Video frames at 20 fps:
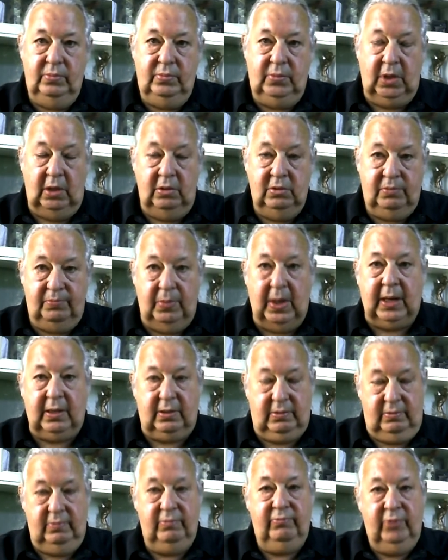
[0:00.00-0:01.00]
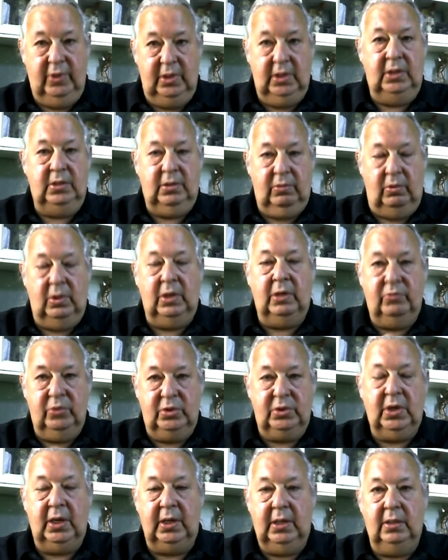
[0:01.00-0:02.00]
goes back really to what I was
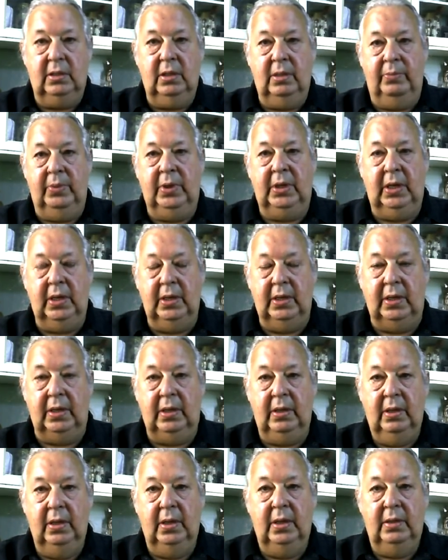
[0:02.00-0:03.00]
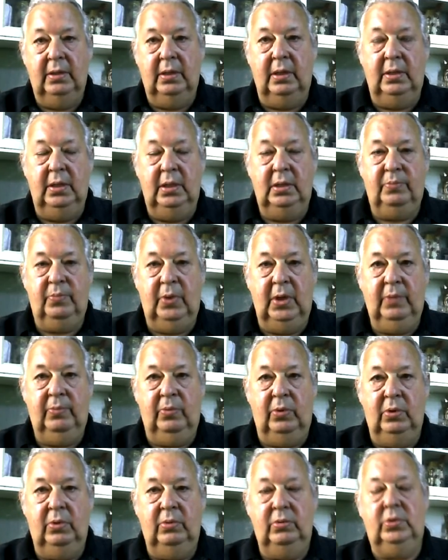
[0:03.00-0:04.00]
saying at the beginning, that these
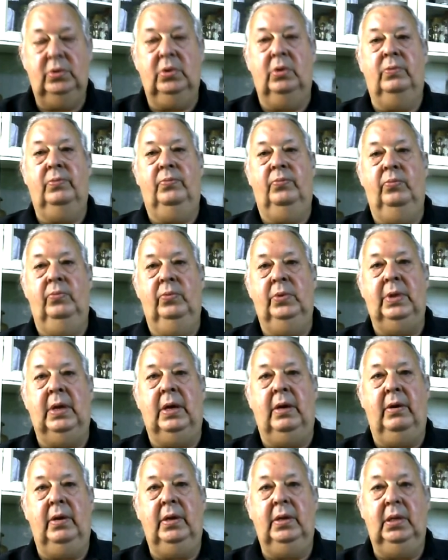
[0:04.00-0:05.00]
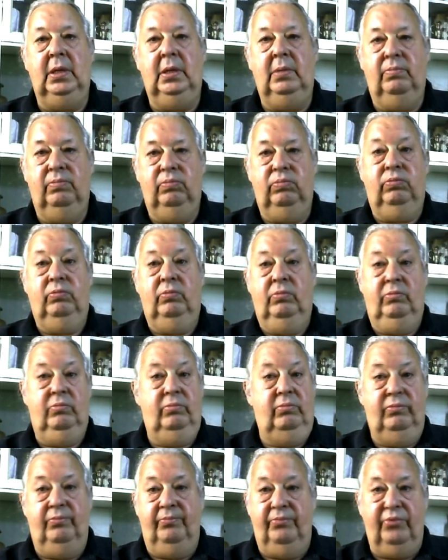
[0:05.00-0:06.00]
people who sort of, without any
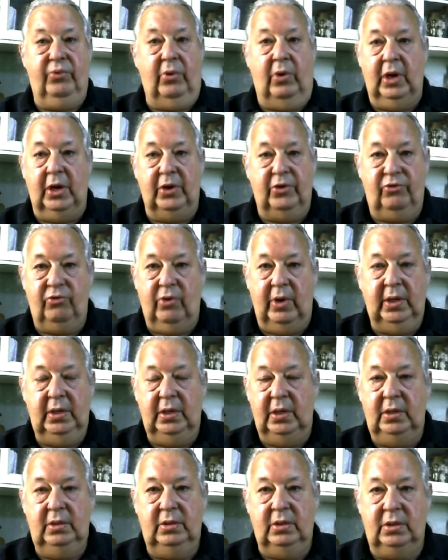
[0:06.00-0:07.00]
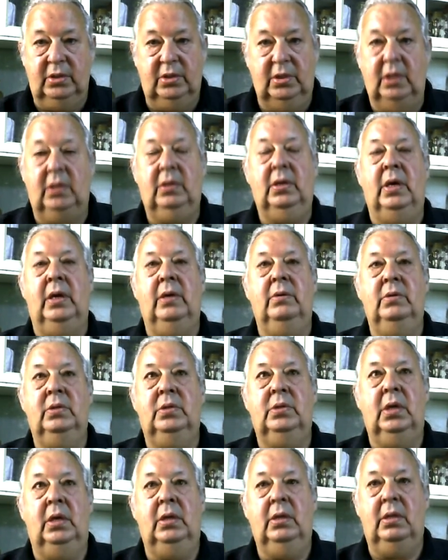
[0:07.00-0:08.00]
prior training just sit down and
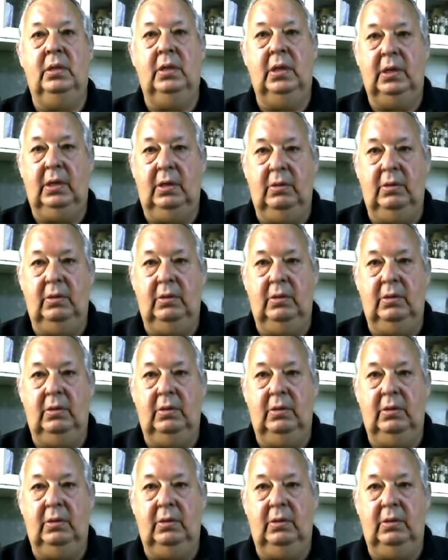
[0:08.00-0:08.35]
say that they're